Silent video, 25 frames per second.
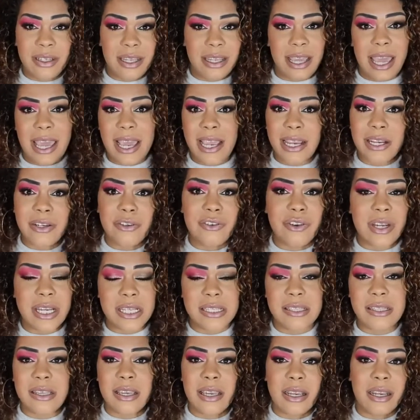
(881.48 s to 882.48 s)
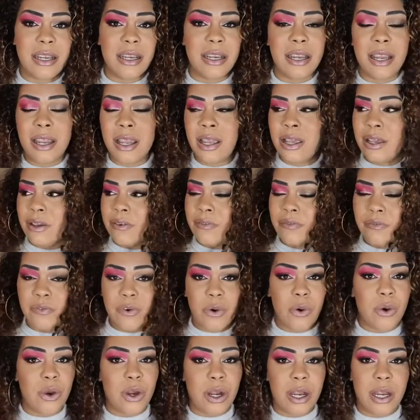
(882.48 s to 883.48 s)
hairdresser
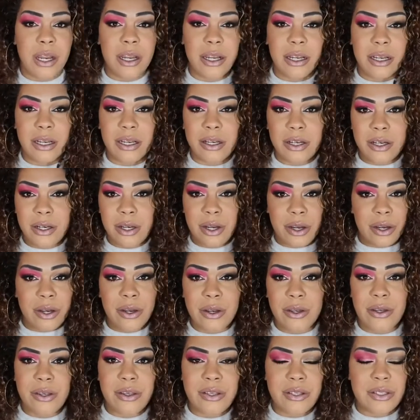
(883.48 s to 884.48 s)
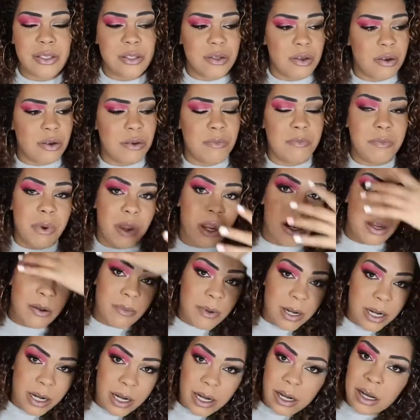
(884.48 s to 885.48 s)
for curls or
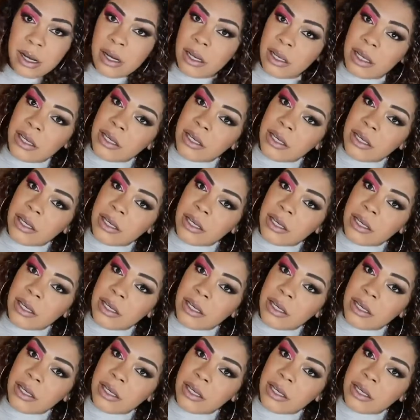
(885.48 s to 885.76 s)
barber,